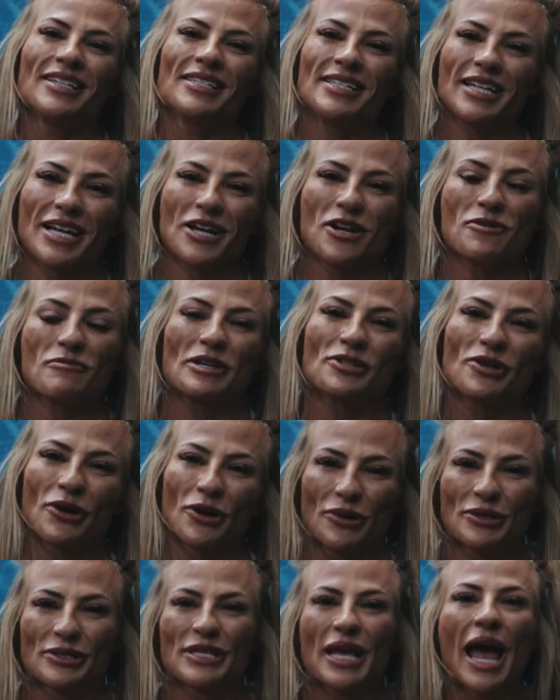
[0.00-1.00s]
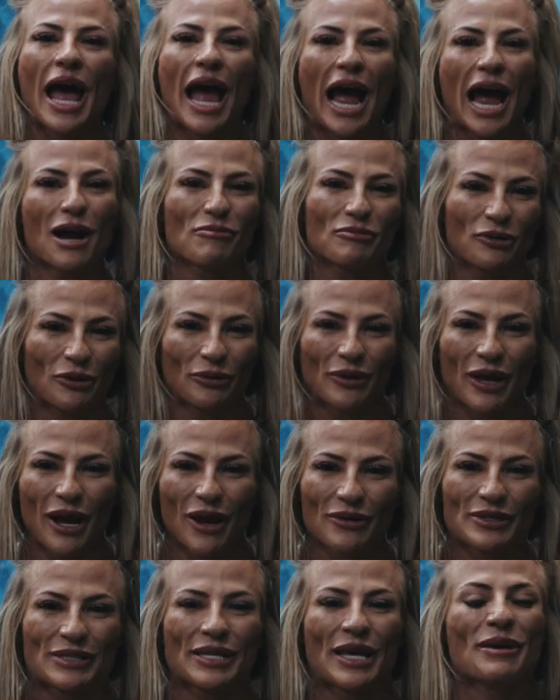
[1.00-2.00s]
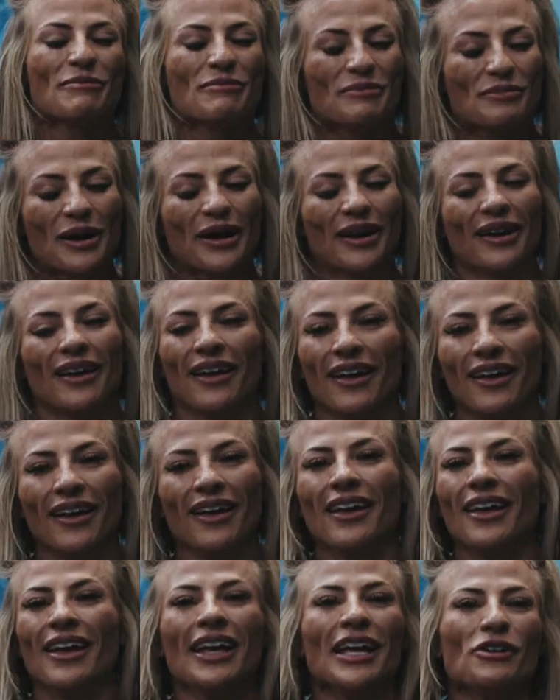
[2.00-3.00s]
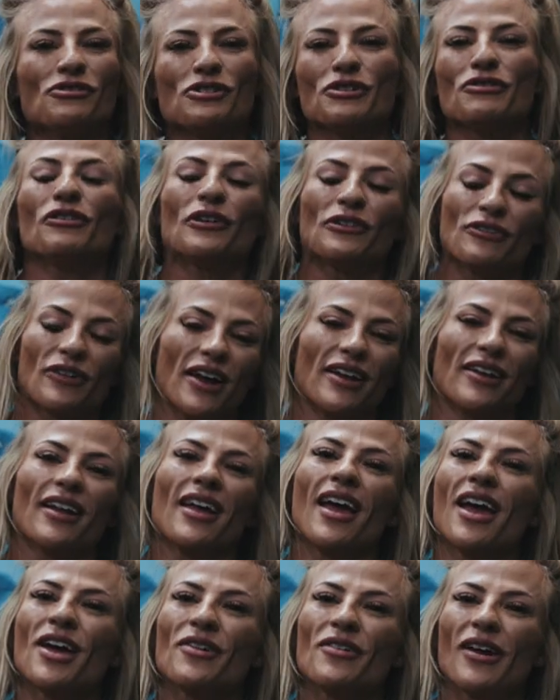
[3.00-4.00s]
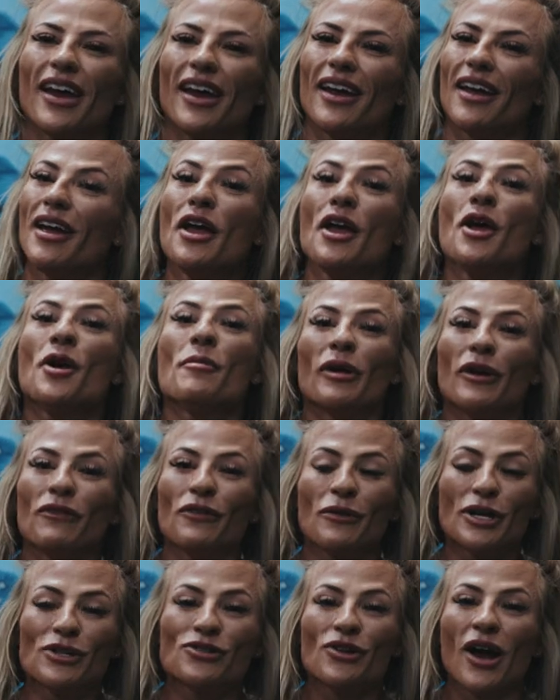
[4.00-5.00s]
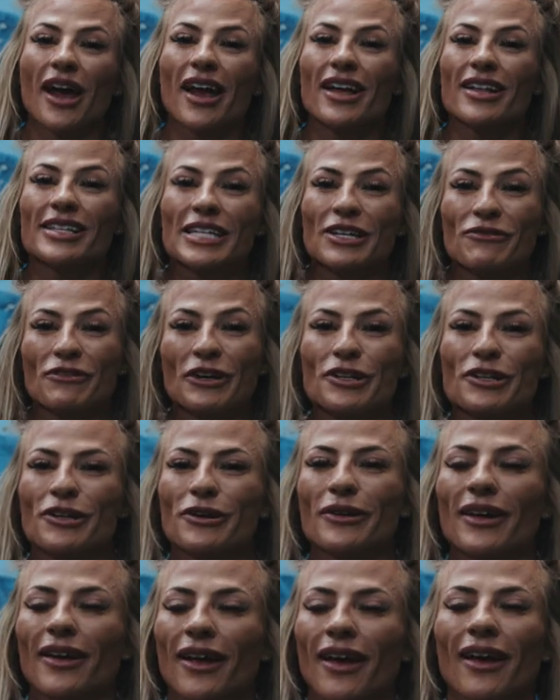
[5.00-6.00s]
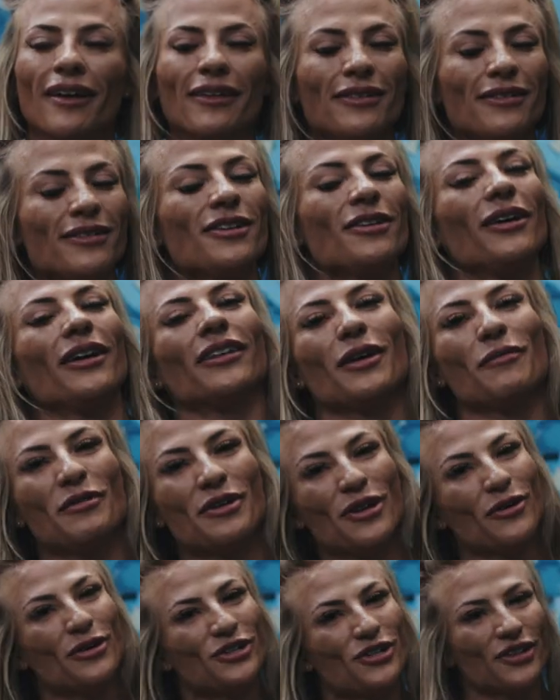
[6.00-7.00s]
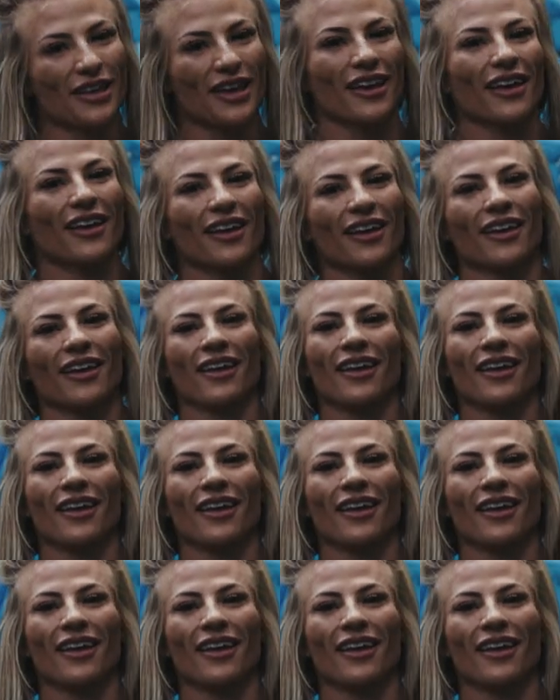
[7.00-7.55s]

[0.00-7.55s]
standing on my toes ab rollouts, but it's just for fun, right? But if you wanna try it and see if you can do it, do it. Let me know what you think.